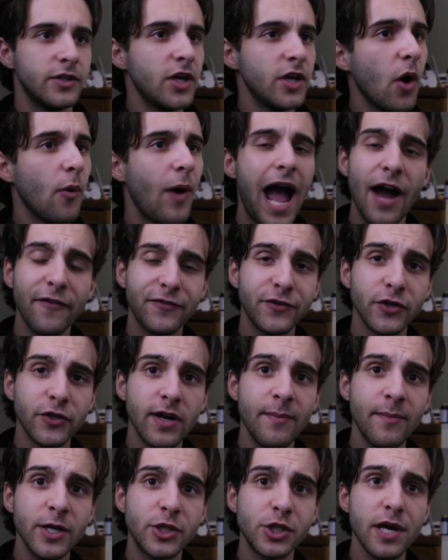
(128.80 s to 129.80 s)
Yo, after
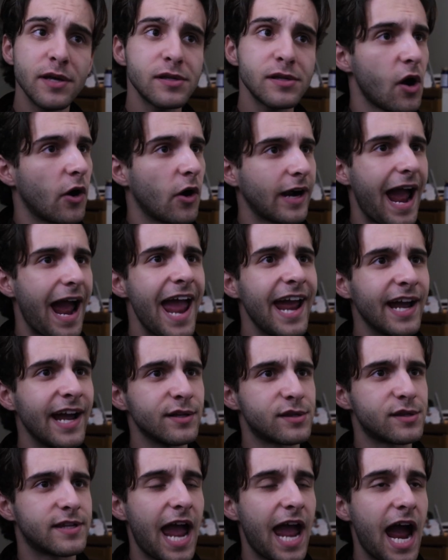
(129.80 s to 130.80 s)
images are
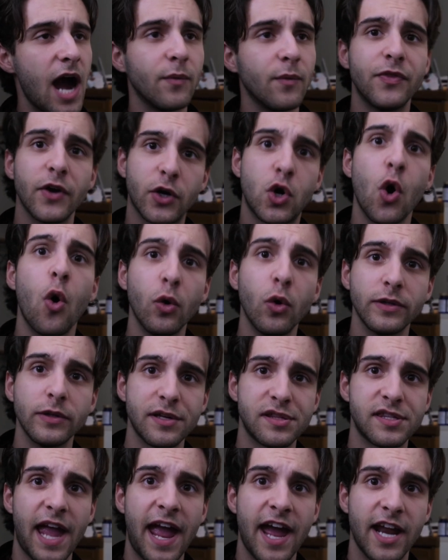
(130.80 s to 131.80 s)
hands down the
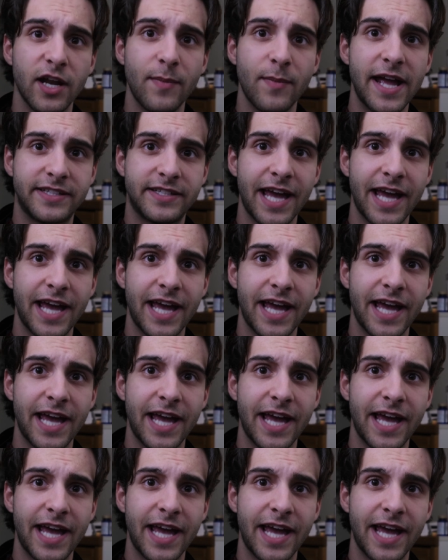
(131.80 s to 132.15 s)
coolest anime